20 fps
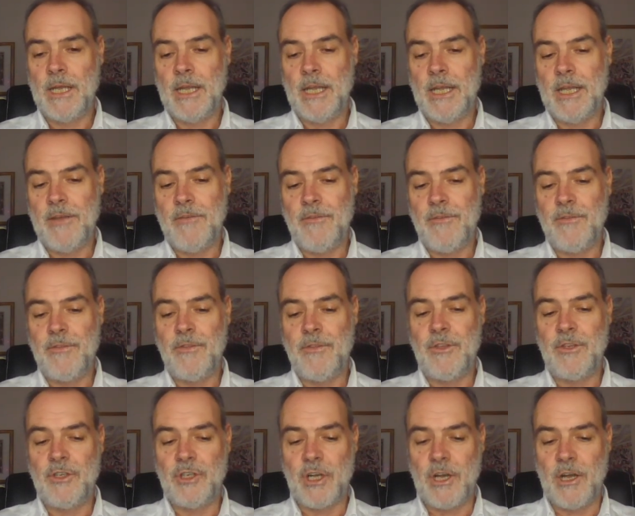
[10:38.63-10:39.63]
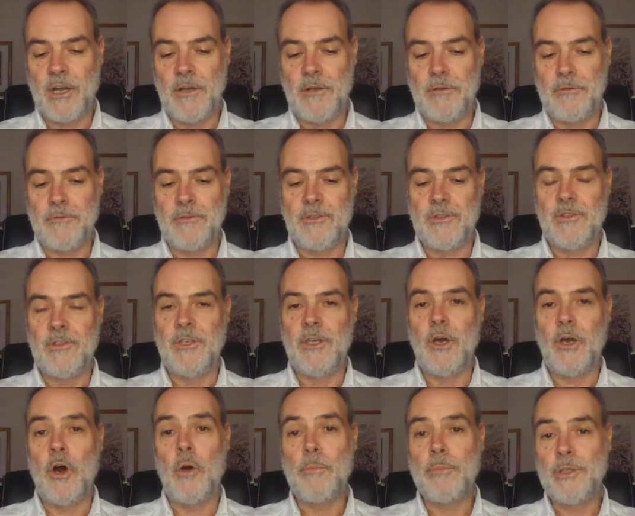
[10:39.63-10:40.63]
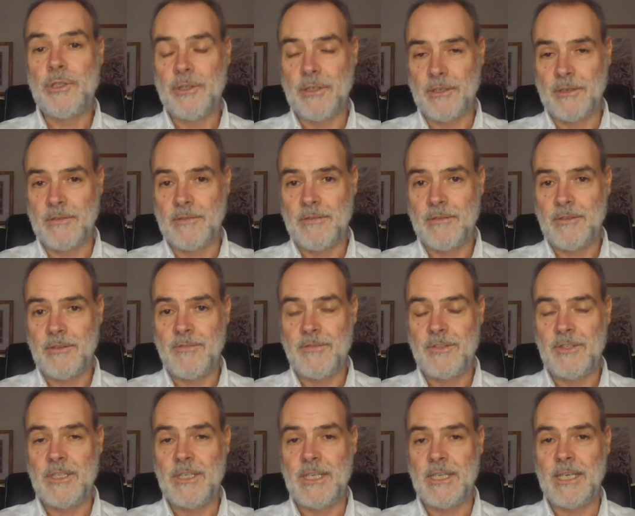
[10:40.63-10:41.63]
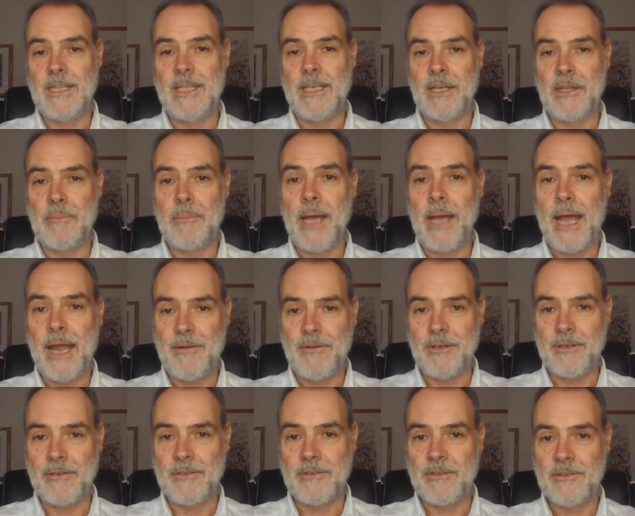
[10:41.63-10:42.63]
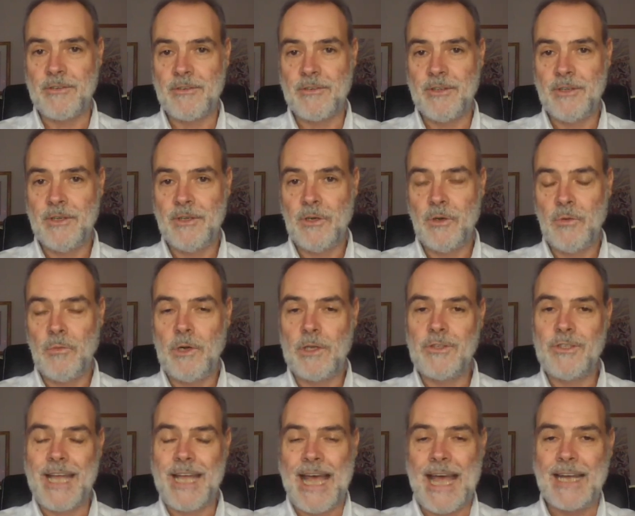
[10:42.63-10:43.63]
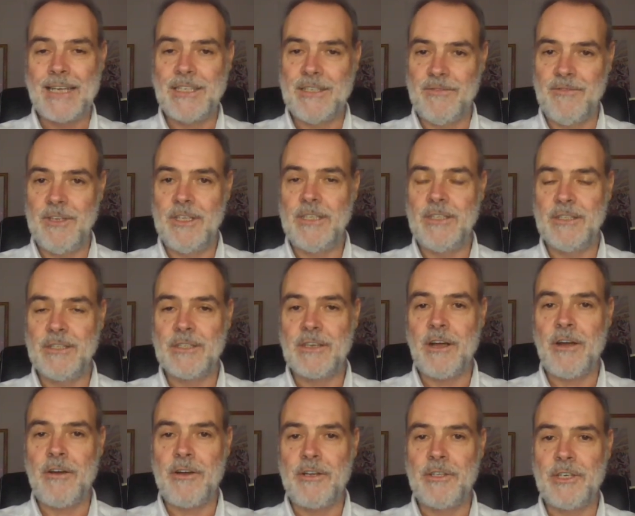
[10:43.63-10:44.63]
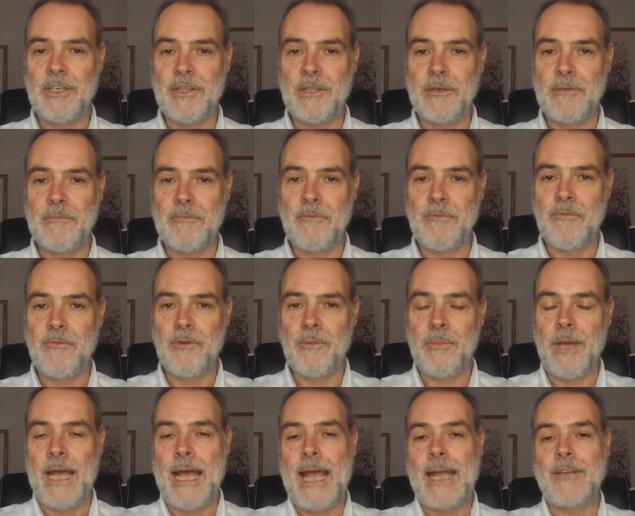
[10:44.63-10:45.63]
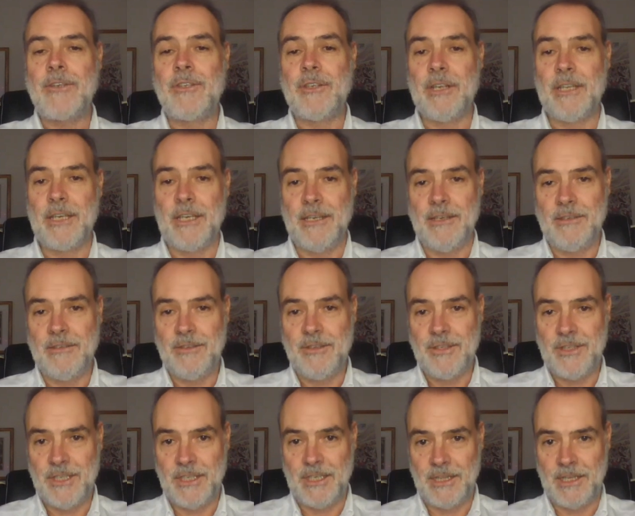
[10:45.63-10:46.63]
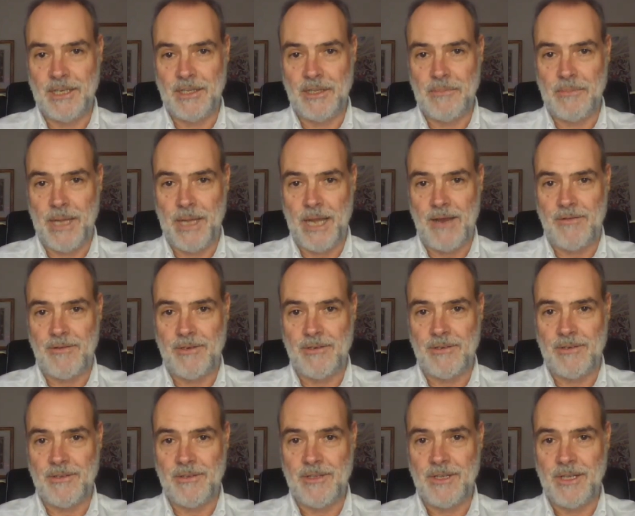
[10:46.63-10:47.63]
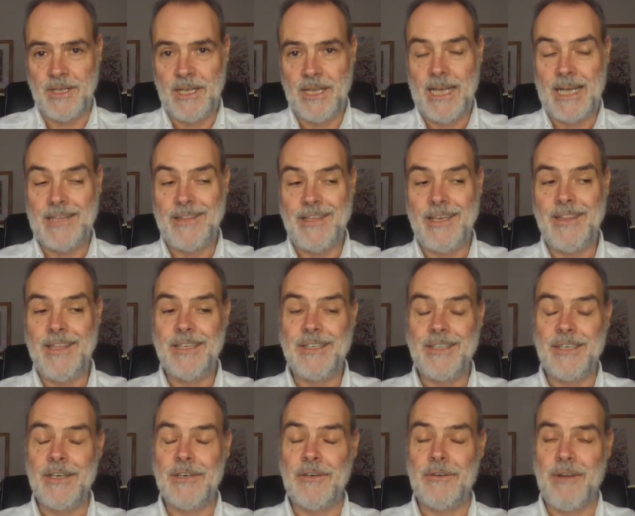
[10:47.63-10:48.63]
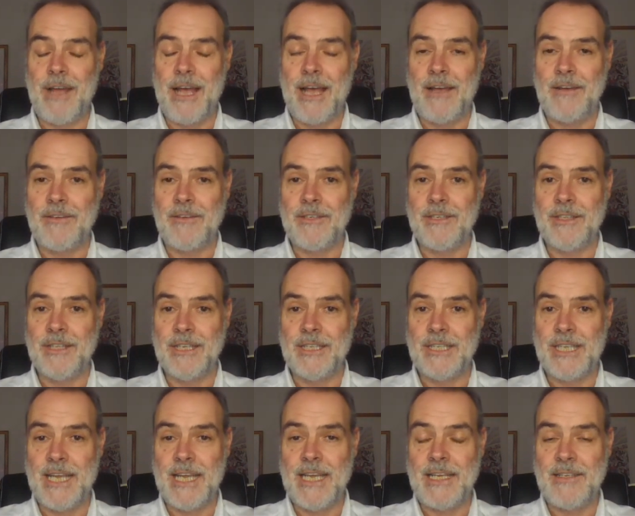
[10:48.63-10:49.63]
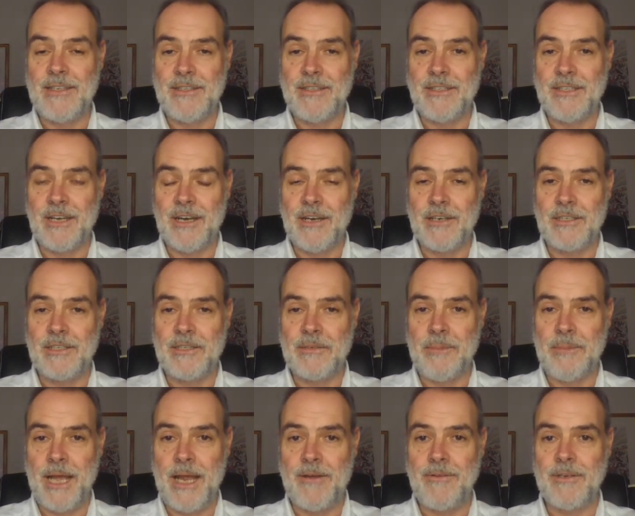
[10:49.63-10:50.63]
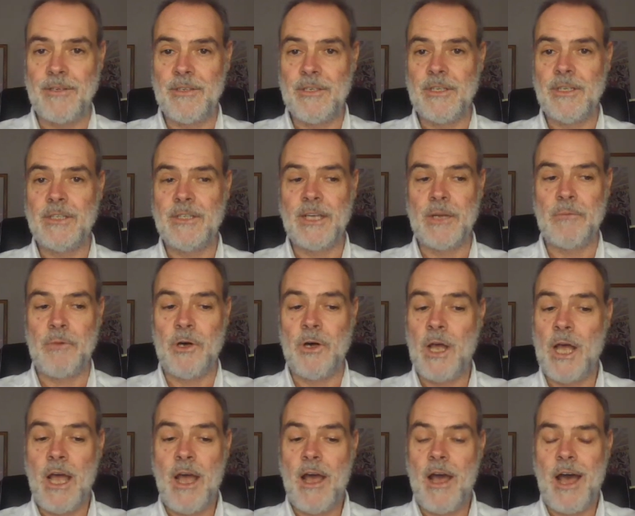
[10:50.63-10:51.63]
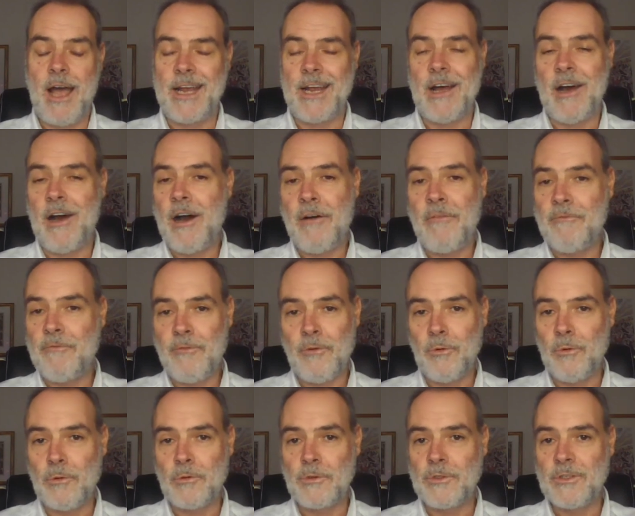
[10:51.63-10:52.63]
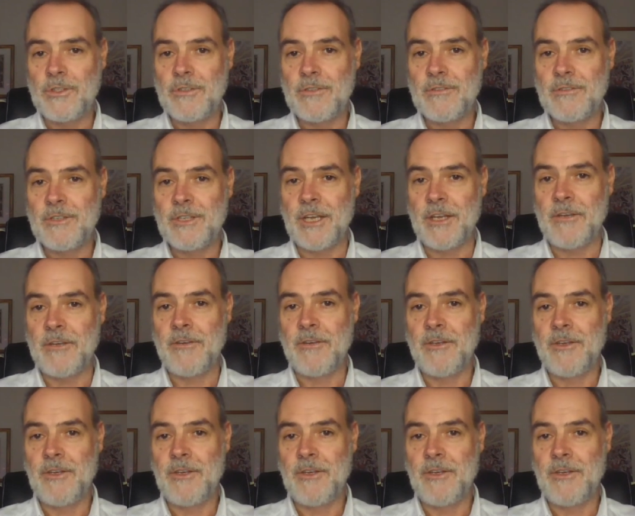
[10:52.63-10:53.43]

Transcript: give the child the option of seeing the other parent whilst actively discouraging them from actually seeing the other parent. Mm-hmm. And then they turn around and they say to the targeted parent, they said, Well, I can't force, you know,